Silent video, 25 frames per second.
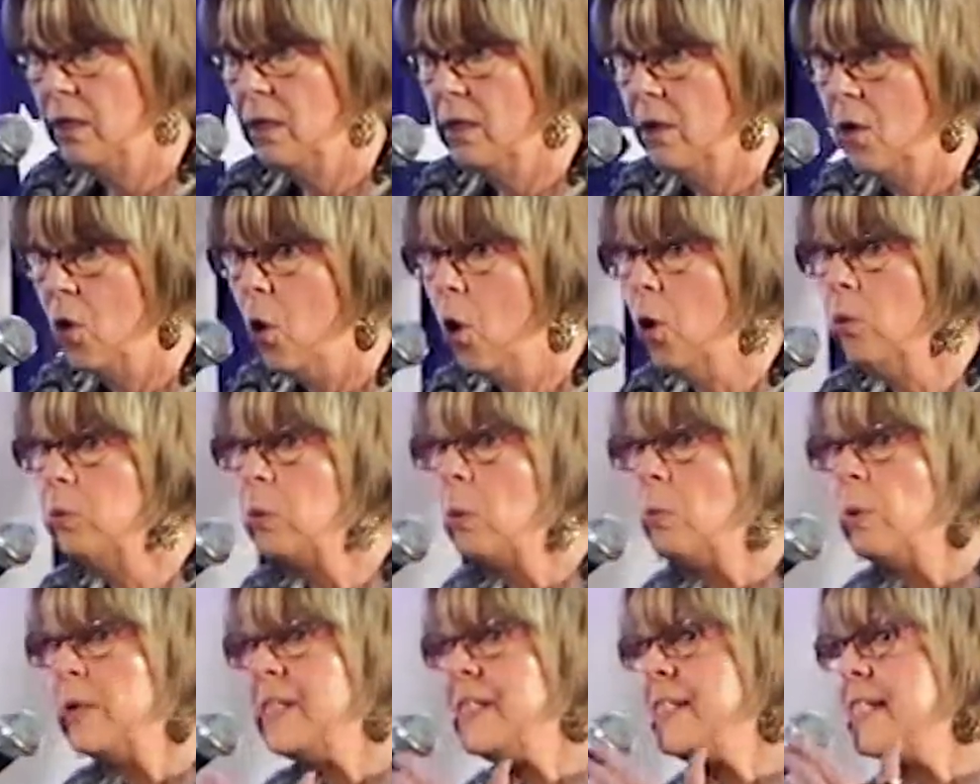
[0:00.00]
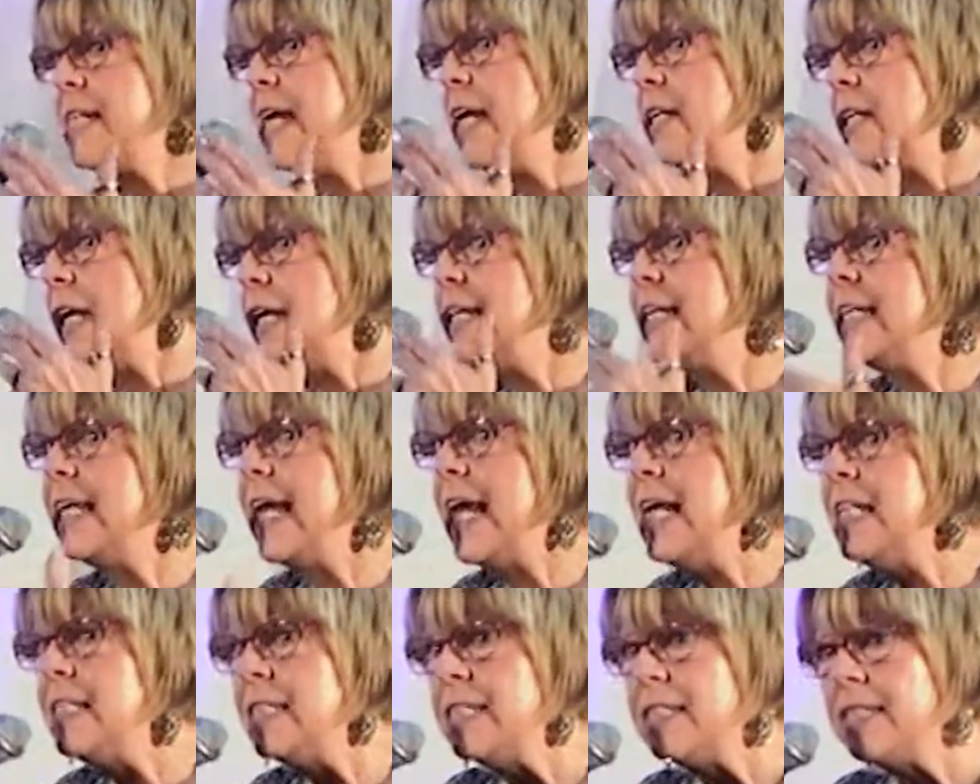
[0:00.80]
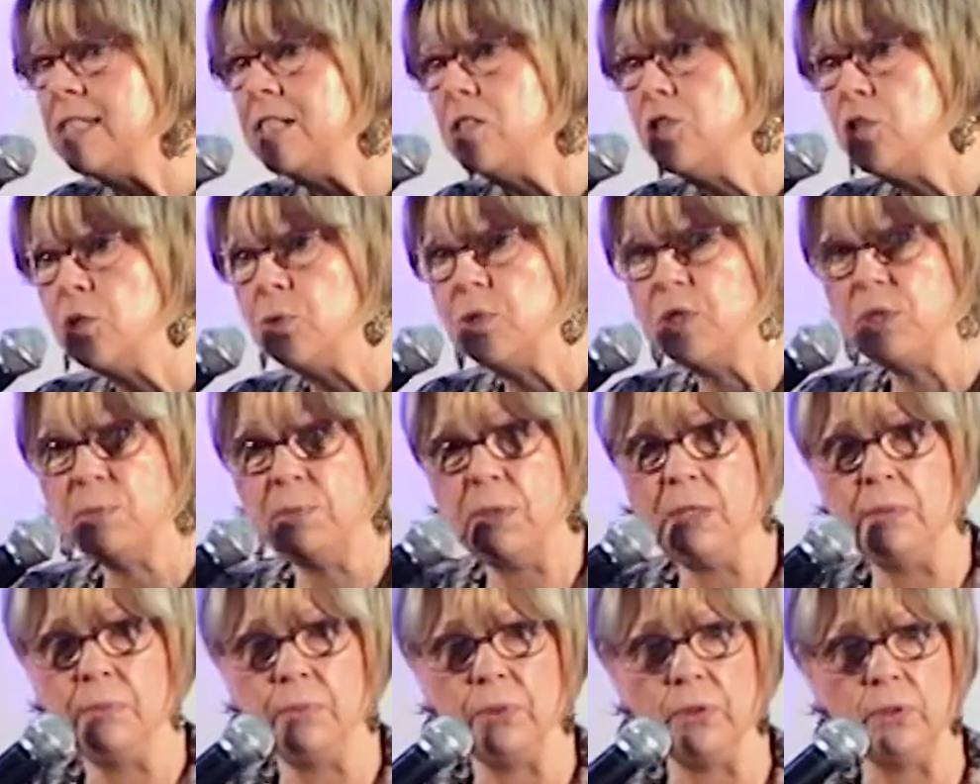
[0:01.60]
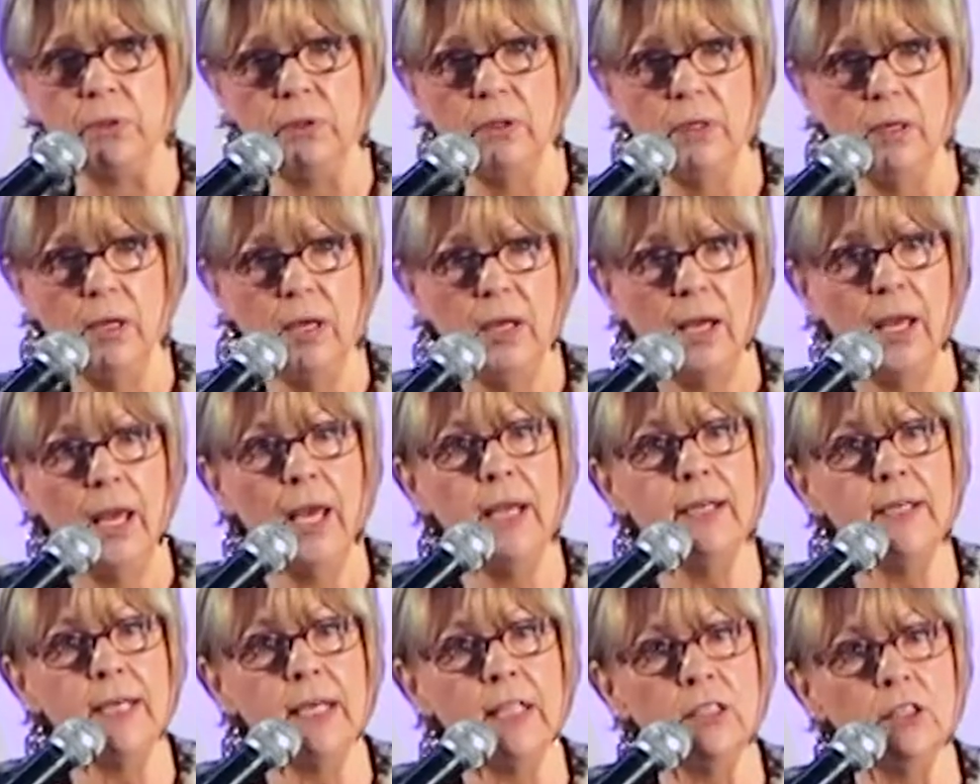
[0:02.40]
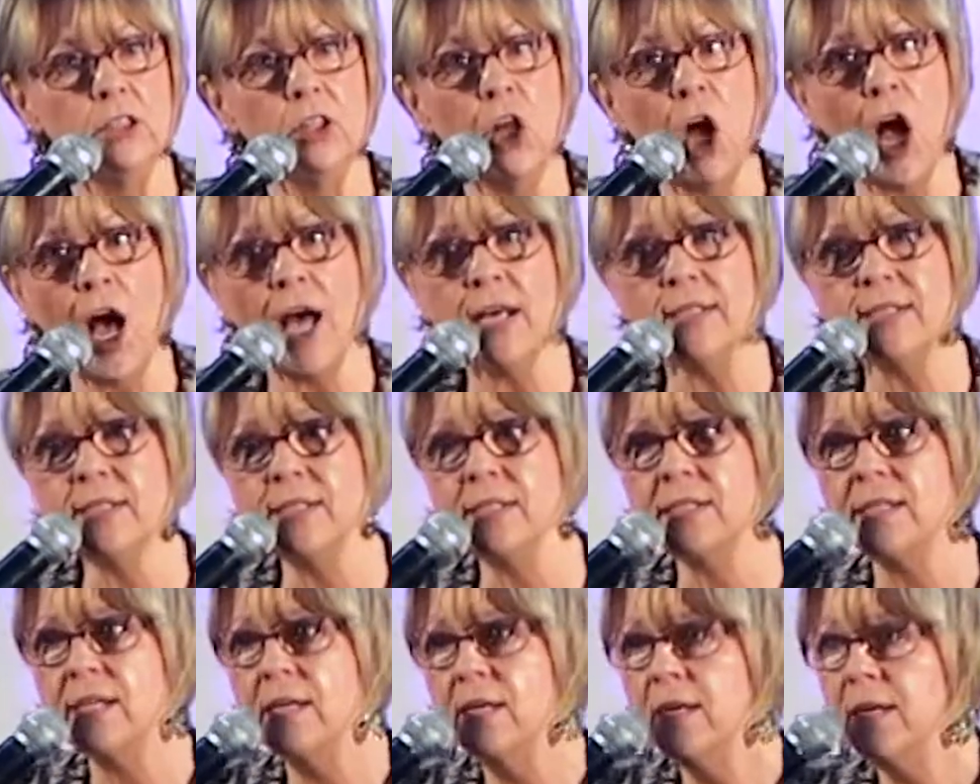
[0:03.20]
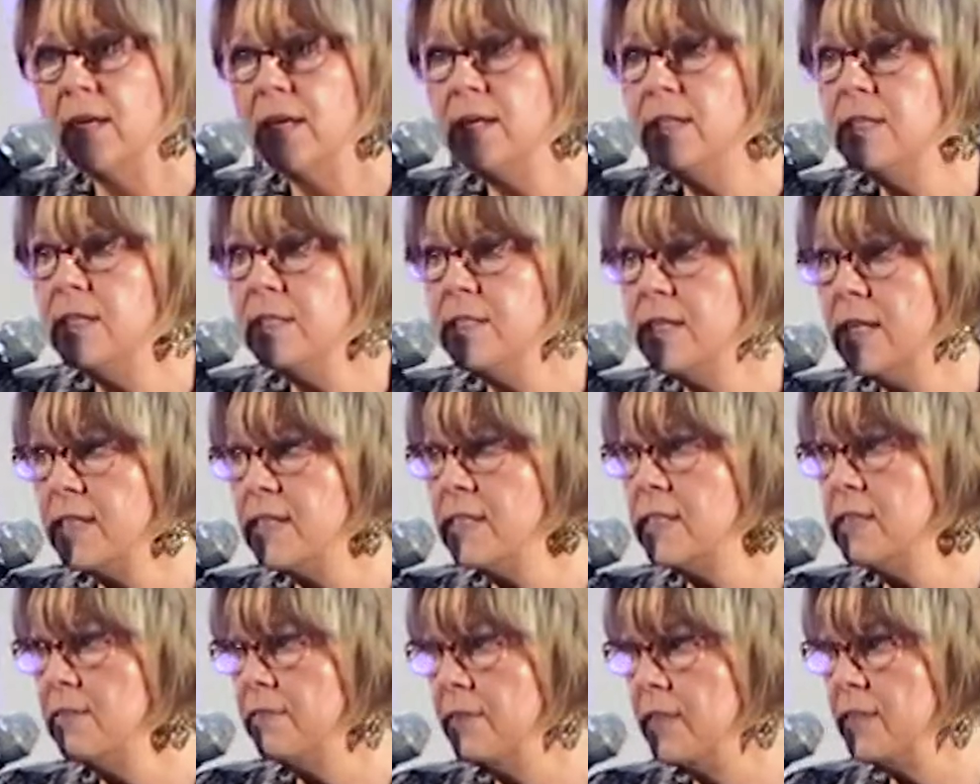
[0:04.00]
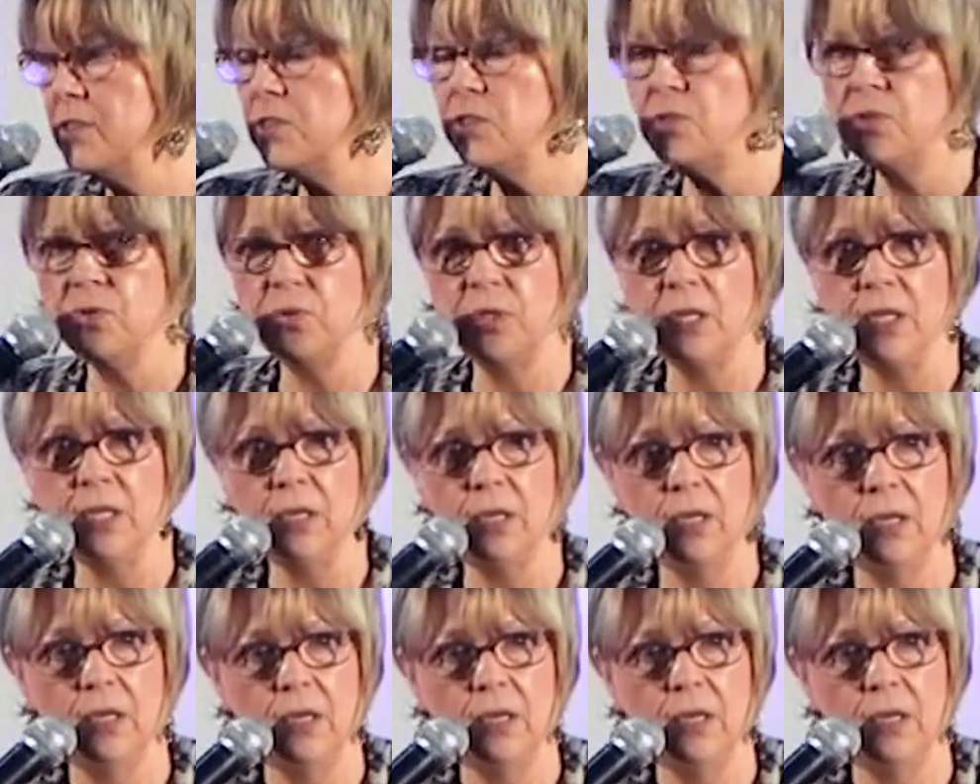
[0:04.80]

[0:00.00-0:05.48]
Or will we stand against the Jewish people and get lost in the dust of history?